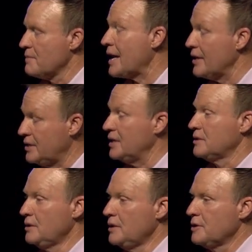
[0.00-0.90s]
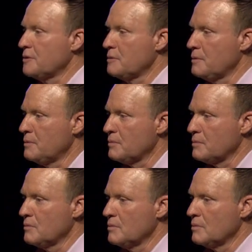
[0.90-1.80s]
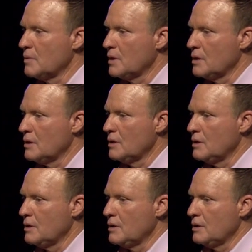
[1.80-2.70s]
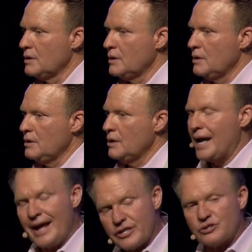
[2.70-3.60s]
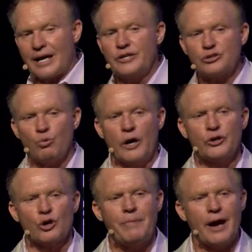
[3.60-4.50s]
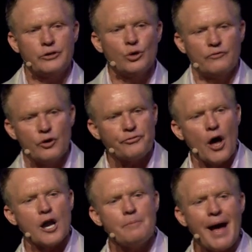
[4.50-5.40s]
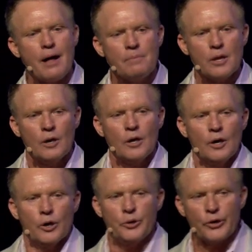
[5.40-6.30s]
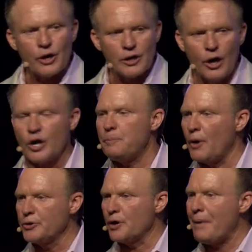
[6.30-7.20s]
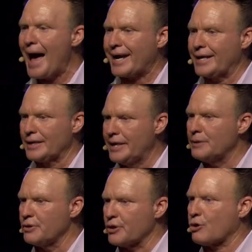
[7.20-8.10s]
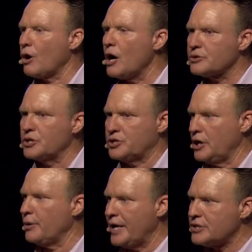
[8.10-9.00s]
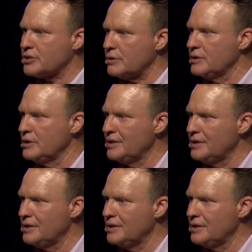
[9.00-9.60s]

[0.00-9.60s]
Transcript: that I did. And I just wonder about you. Have you thought about who you're going to load up on your back and lead him to the cross this year at Easter?